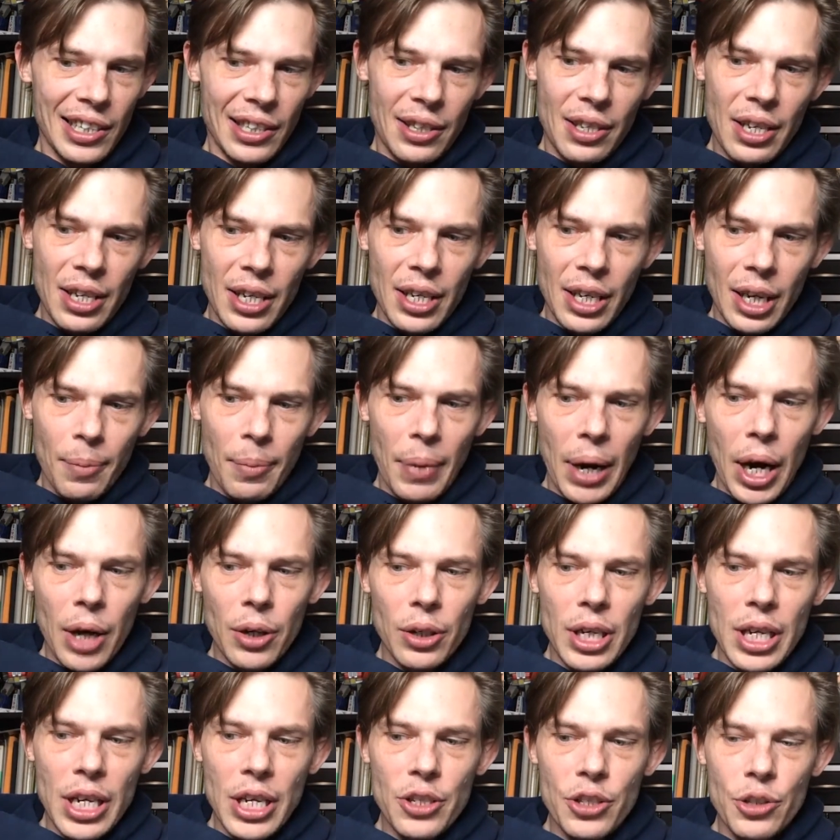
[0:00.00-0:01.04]
thinking about
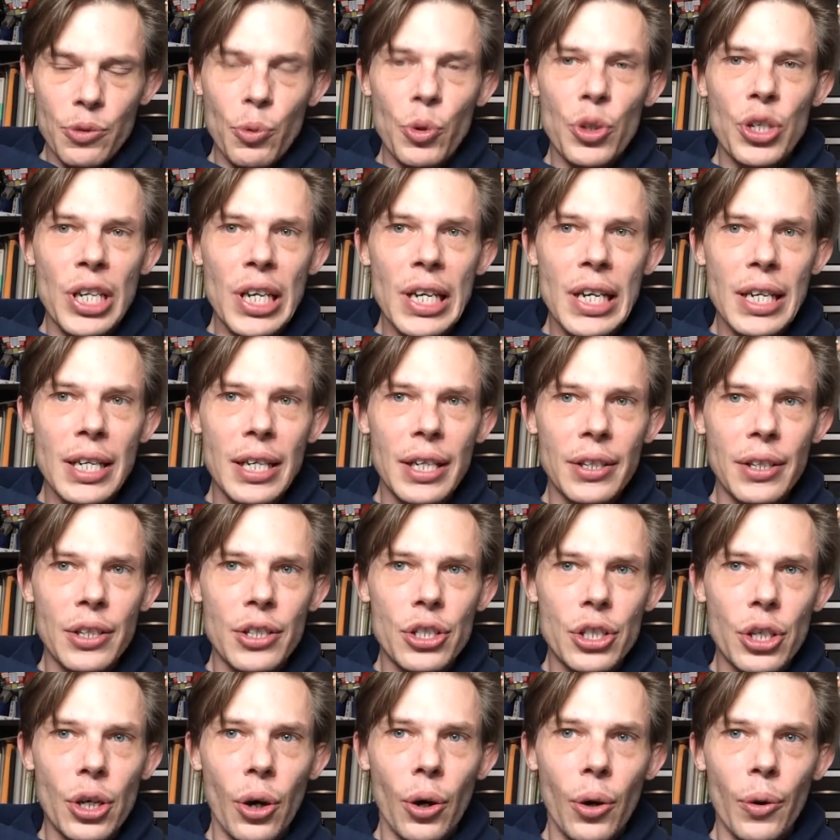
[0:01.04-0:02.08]
each routine in the
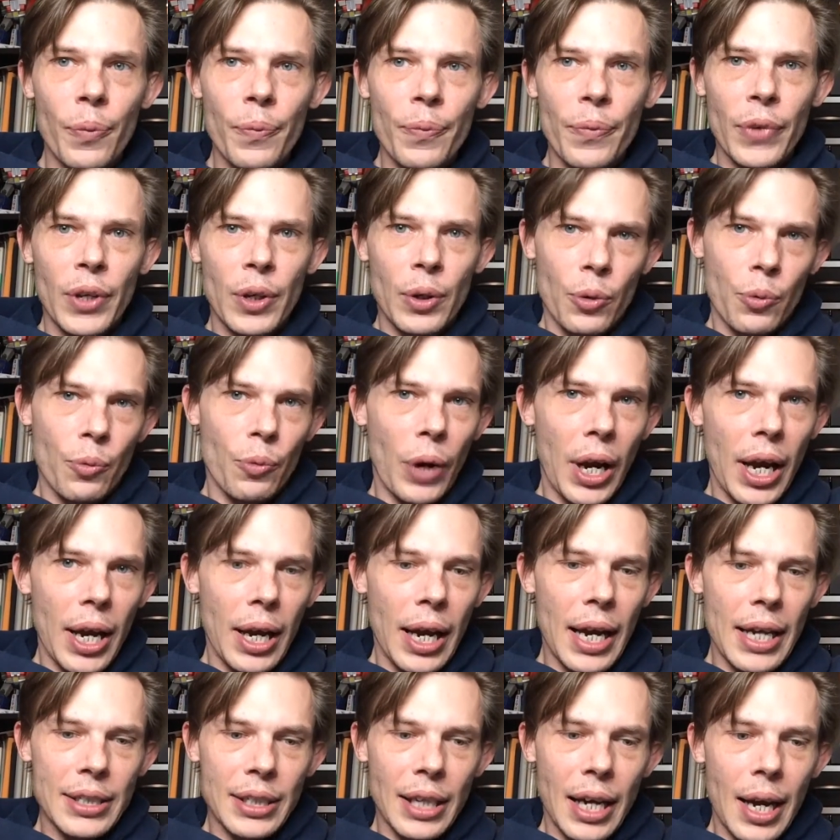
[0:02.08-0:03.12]
show
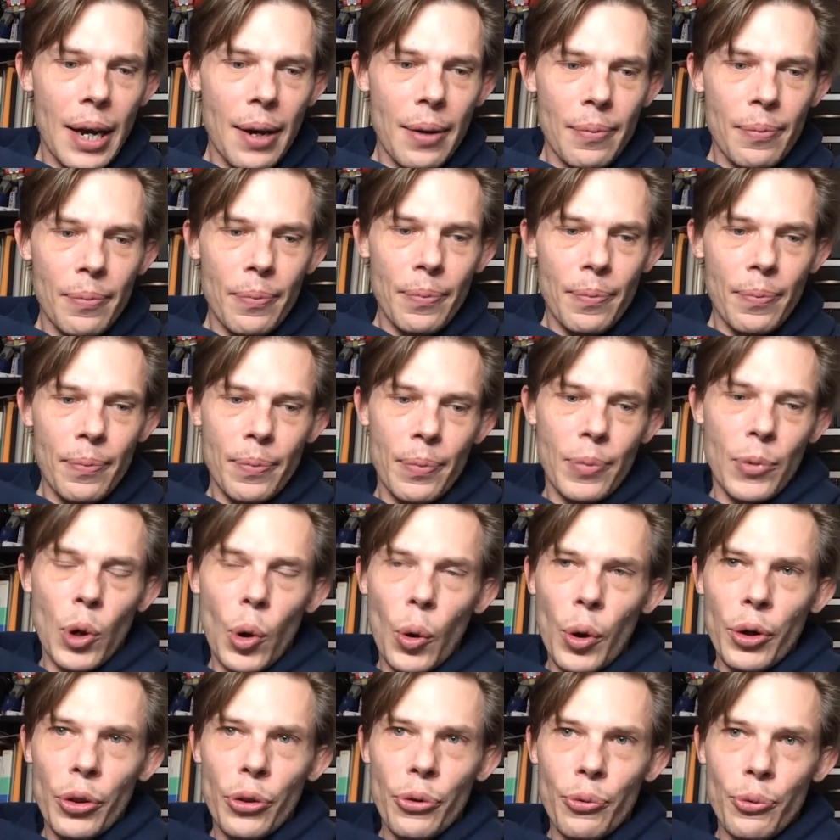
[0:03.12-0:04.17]
as I'm
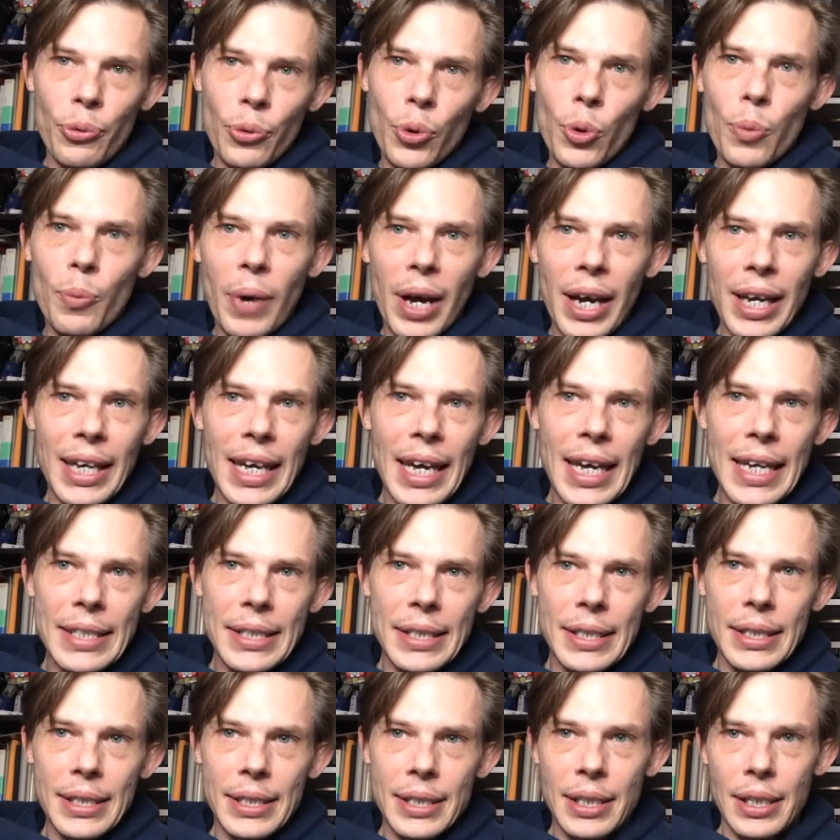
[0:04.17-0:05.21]
going through my
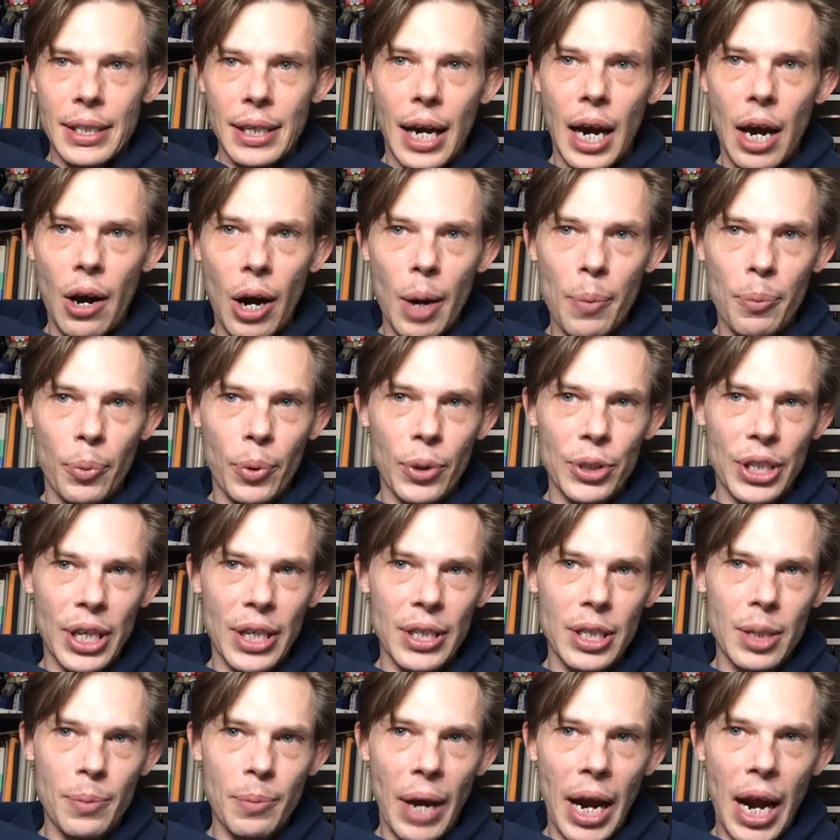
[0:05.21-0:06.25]
cases and how I
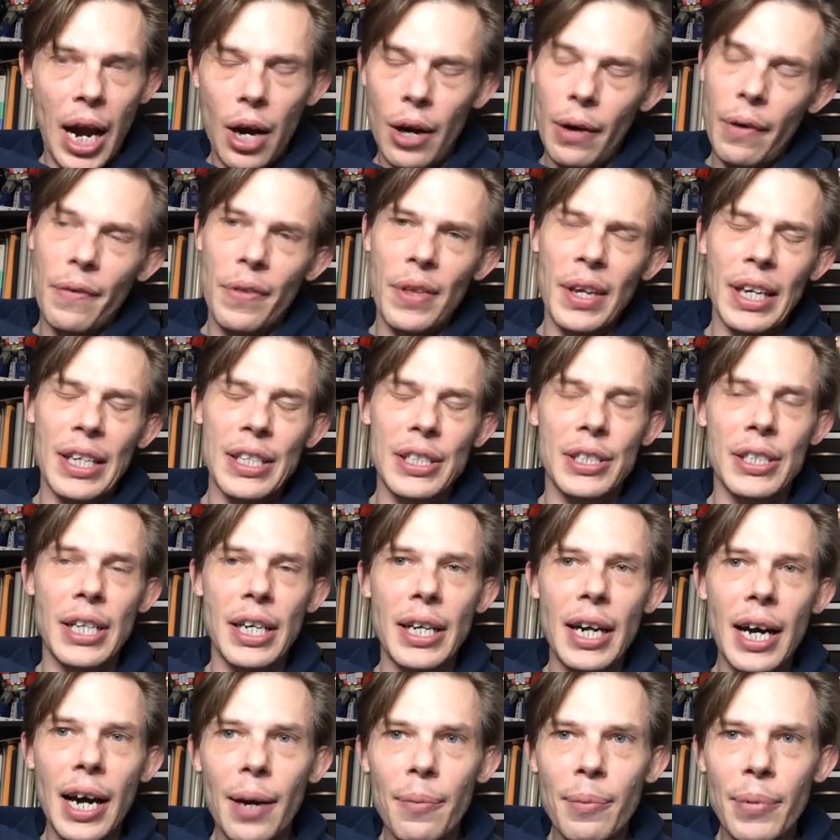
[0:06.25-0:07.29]
present them, how everything is set
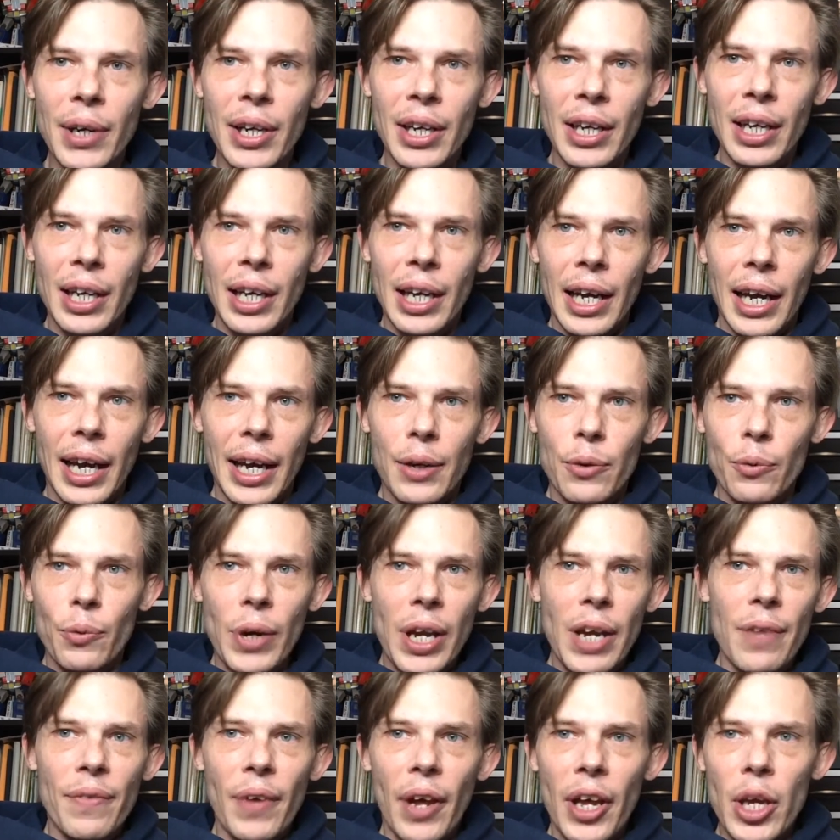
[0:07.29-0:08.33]
up, and
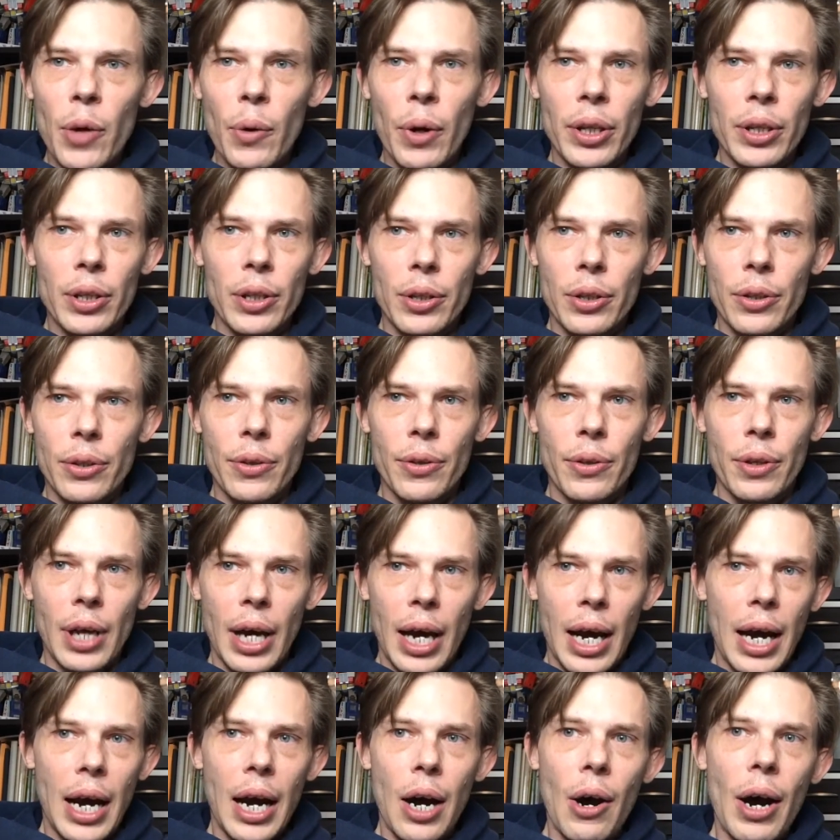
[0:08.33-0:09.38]
reevaluate
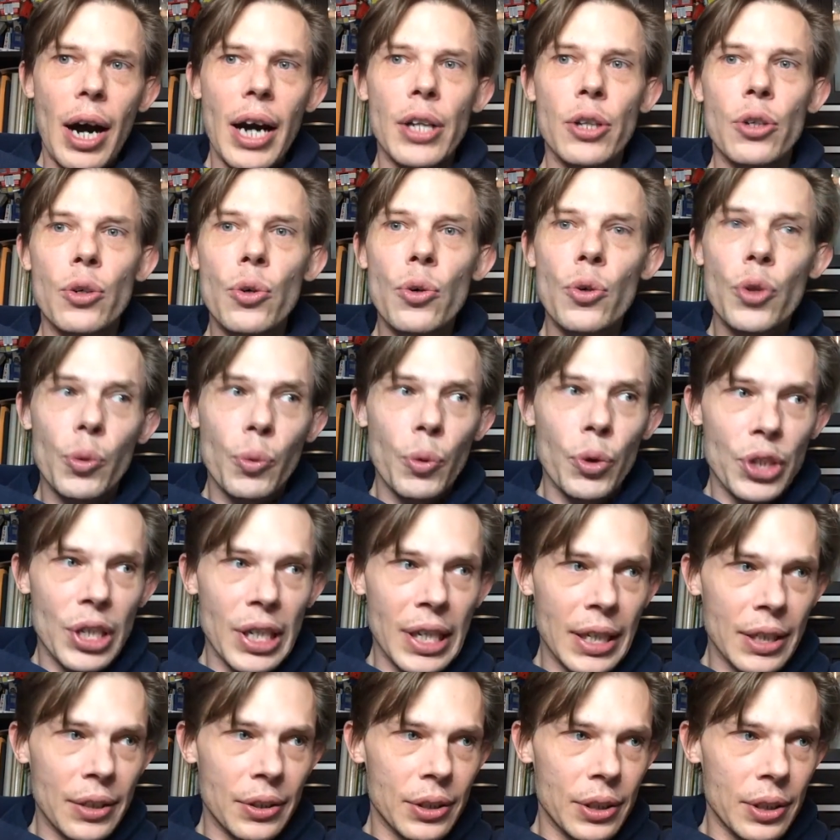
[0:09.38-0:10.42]
how I do the
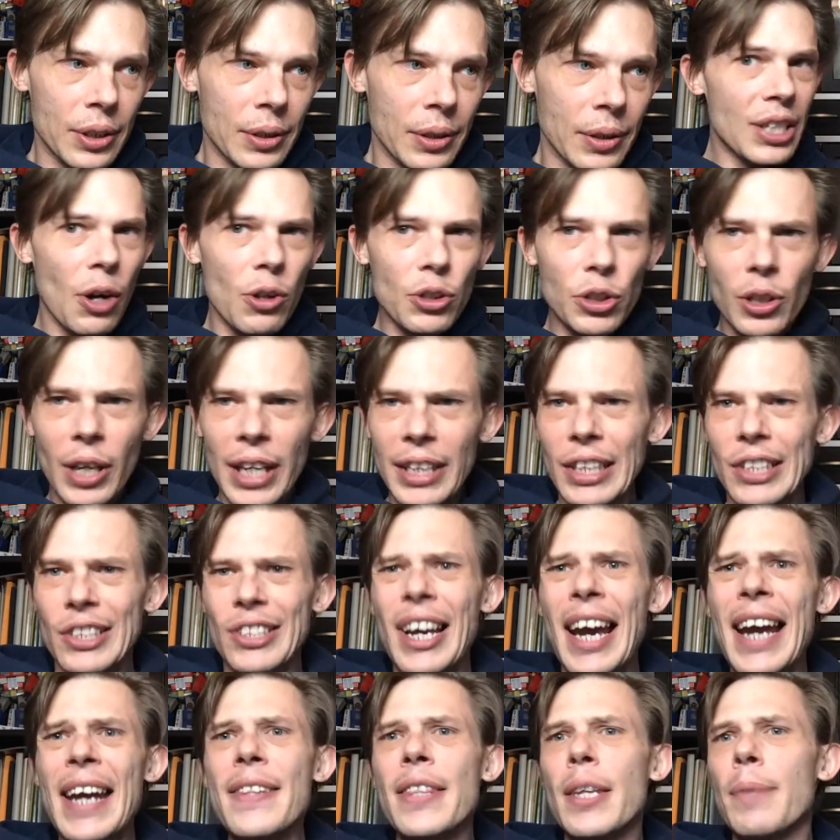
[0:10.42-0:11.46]
routines. I also like to
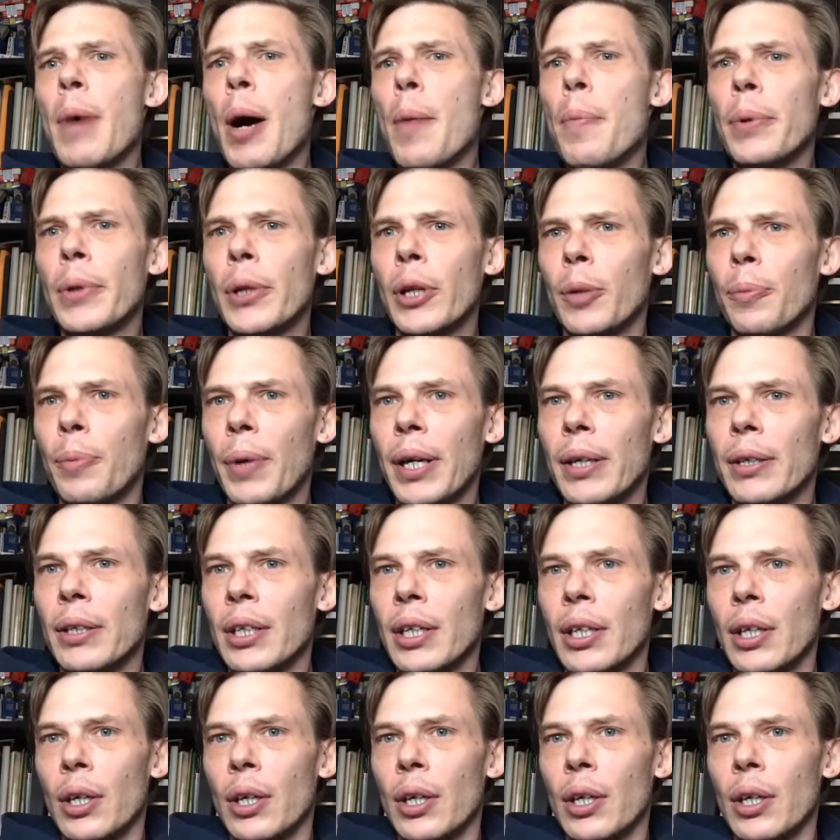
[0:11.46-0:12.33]
tighten them up a little bit.